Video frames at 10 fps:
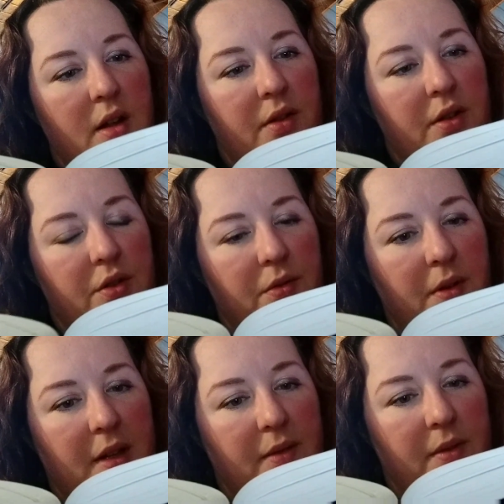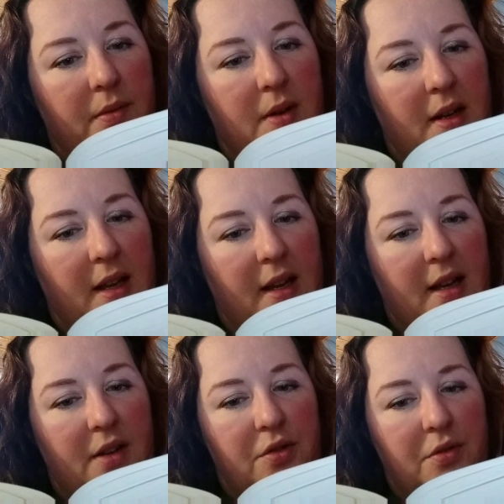The shore they were walking
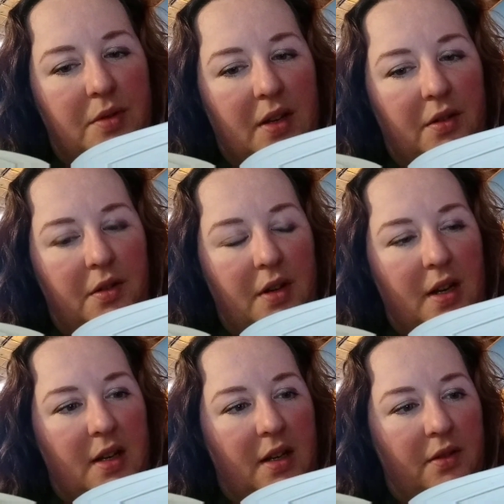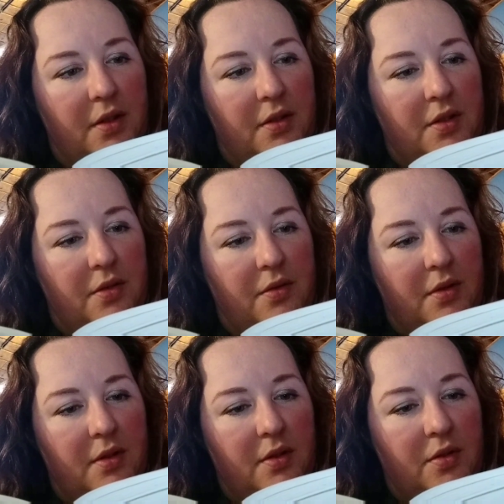on drew nearer and nearer to,
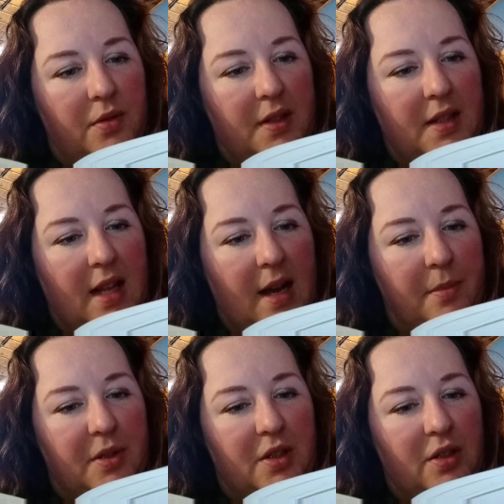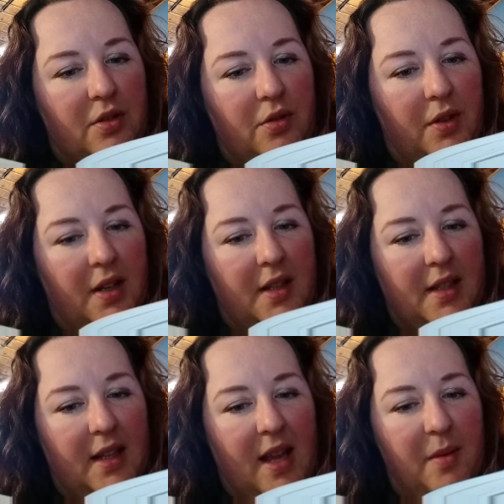towards the opposite shore as
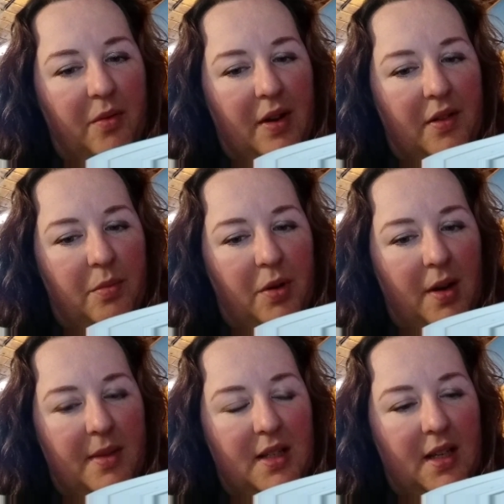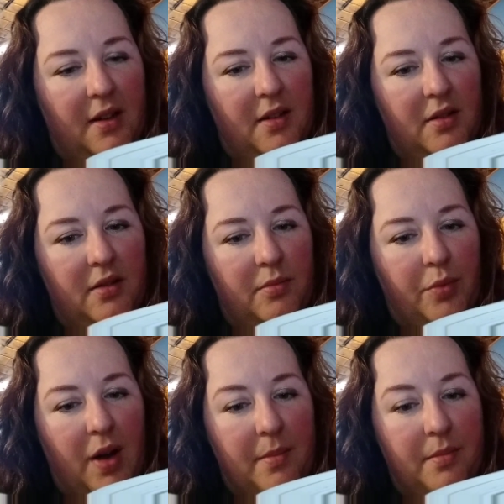they came around the promontory.
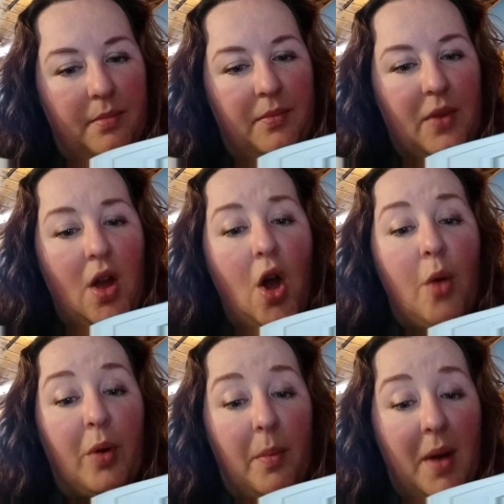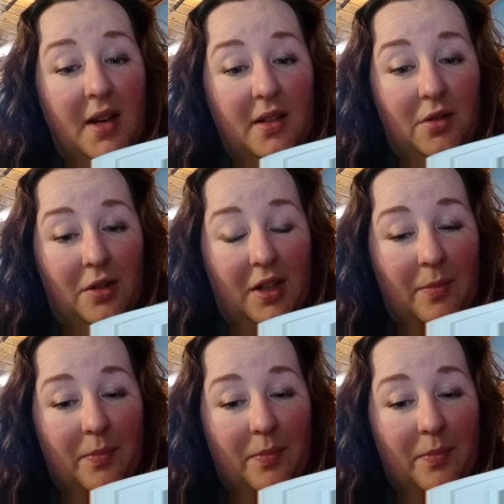Prom, promontory.